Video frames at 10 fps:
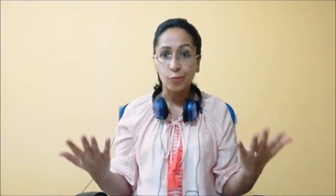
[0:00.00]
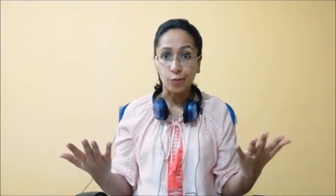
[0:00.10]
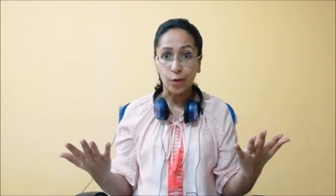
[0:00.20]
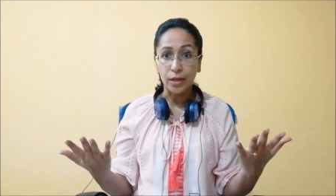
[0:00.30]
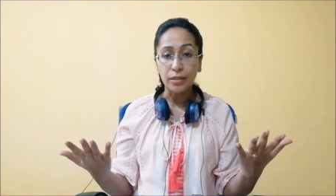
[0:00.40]

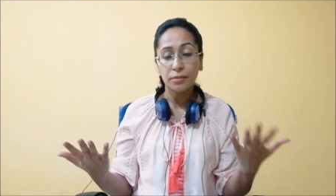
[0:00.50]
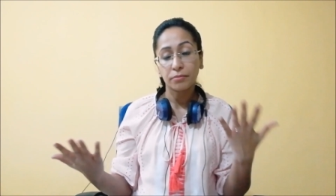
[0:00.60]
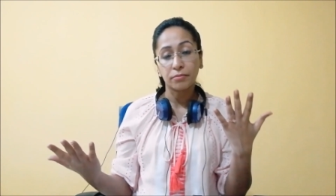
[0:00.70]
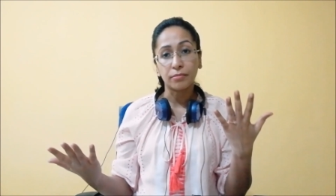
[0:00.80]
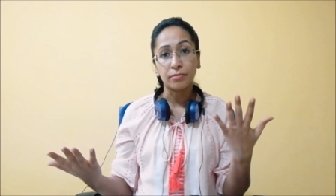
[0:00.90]
Well,
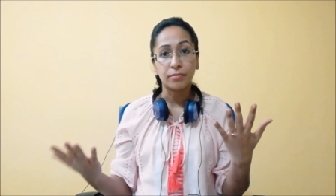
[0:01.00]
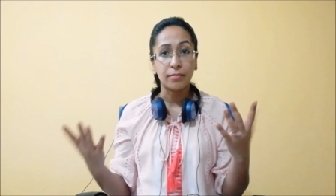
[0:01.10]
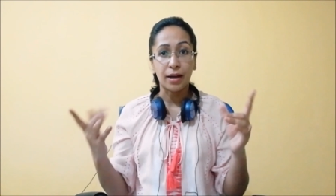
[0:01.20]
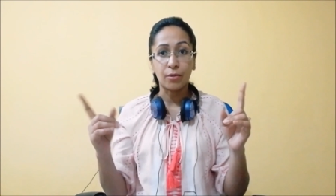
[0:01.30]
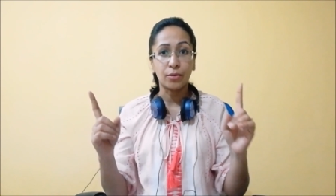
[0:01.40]

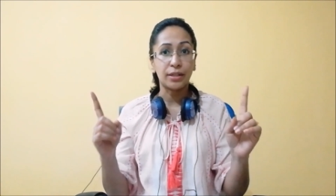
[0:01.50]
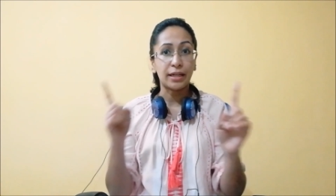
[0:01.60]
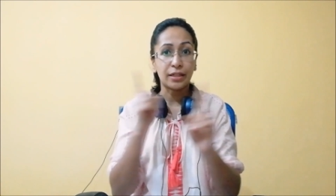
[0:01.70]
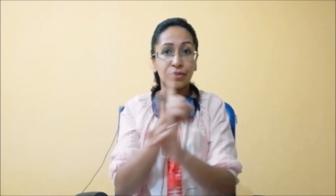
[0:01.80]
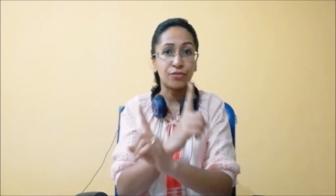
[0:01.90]
I would
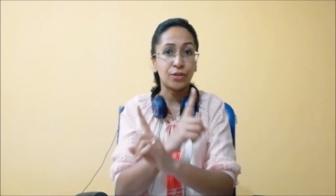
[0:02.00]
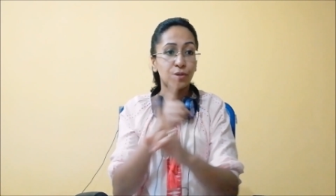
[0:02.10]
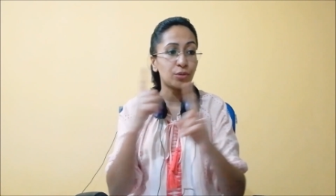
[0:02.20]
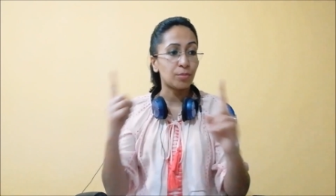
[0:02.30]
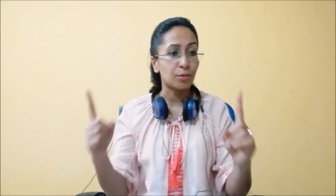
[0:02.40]
get
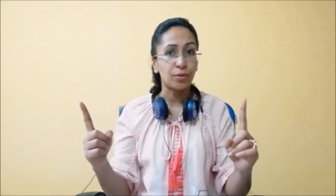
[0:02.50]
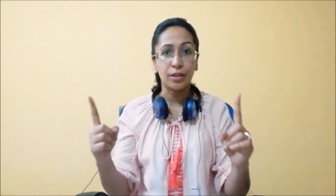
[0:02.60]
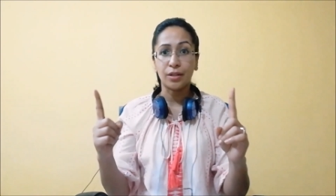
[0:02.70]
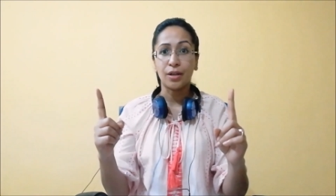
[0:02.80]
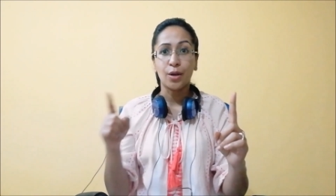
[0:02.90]
confused between